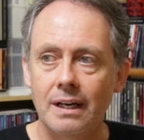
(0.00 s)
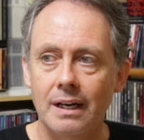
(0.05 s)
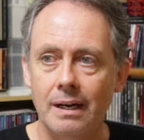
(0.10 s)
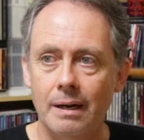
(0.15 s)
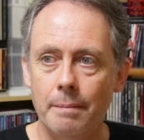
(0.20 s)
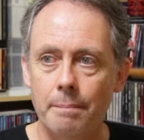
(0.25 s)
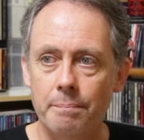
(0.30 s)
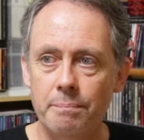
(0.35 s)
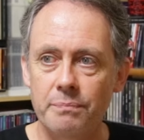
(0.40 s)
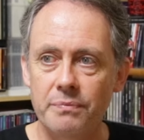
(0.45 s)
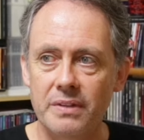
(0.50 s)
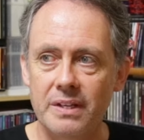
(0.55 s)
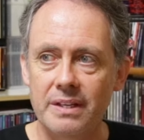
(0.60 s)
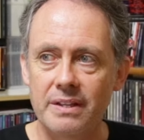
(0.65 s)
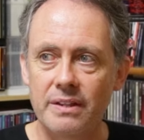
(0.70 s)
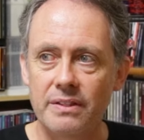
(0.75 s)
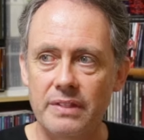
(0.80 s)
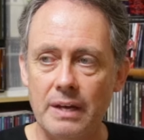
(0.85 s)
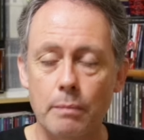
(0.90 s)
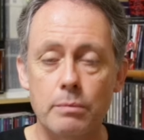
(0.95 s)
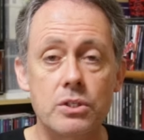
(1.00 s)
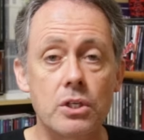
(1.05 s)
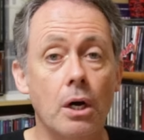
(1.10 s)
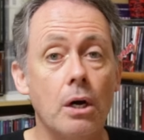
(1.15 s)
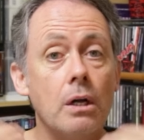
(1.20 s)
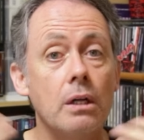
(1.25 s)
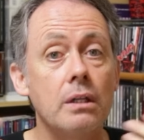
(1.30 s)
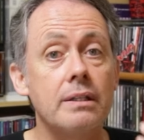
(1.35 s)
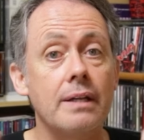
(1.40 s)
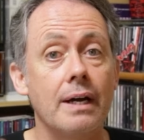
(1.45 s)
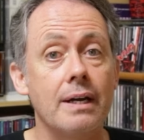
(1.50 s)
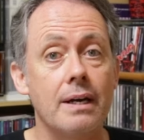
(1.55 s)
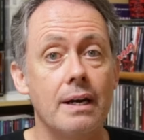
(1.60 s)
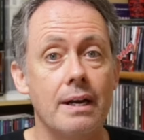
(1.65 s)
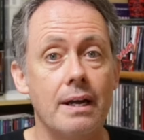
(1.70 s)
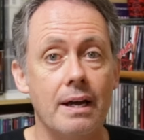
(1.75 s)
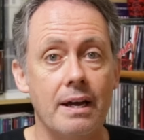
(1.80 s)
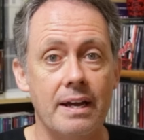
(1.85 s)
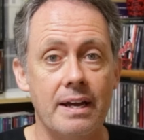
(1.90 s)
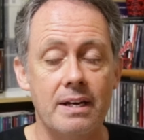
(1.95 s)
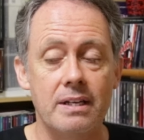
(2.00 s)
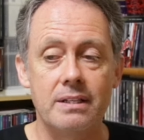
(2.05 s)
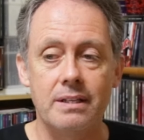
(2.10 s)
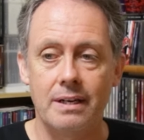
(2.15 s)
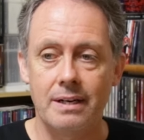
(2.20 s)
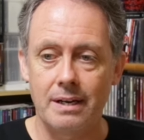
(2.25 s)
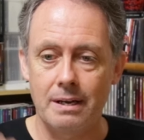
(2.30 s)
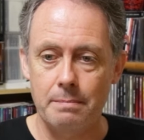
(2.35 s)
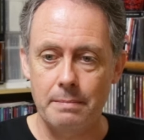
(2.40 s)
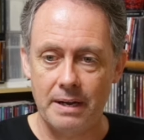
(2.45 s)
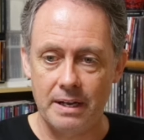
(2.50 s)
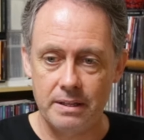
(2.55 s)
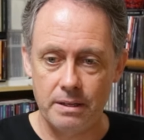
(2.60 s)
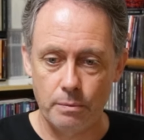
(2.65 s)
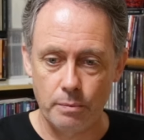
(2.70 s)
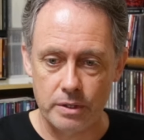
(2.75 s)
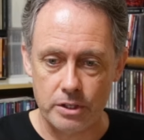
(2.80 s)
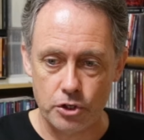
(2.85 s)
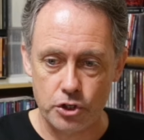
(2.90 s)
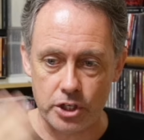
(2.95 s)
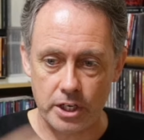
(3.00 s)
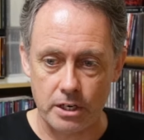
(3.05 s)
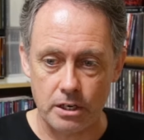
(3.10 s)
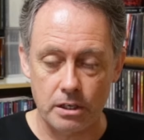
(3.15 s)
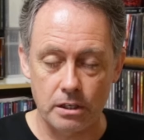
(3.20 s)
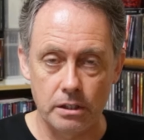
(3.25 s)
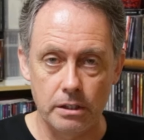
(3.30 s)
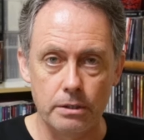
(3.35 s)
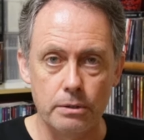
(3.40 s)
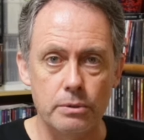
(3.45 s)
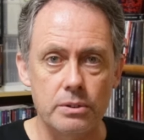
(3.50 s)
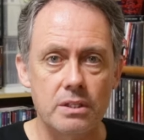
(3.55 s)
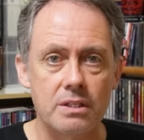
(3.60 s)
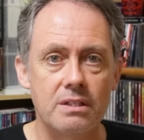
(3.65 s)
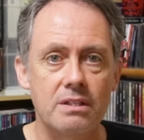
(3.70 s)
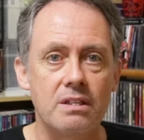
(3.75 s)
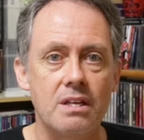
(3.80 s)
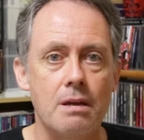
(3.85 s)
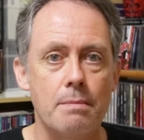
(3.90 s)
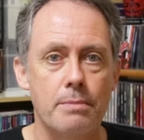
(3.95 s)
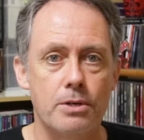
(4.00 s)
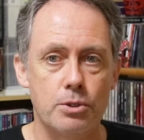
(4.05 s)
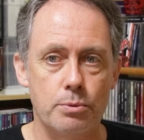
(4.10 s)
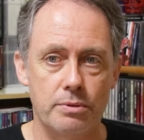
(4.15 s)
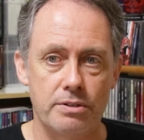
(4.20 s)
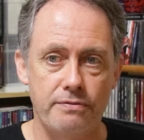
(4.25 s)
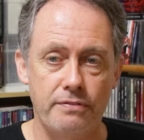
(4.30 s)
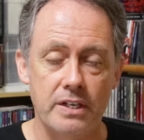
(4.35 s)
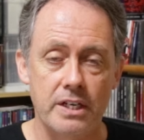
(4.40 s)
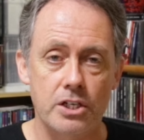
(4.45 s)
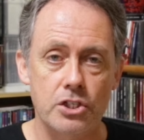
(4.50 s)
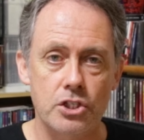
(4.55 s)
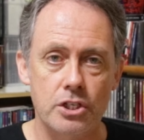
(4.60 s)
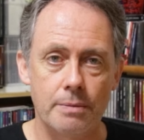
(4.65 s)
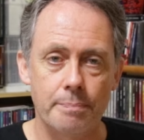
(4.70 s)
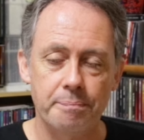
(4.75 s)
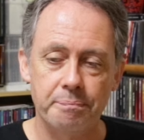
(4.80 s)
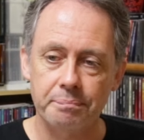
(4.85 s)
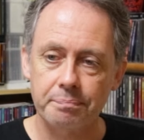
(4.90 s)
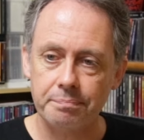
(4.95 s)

that was all done ahead of time, and then when the shutter closed, the image was finished.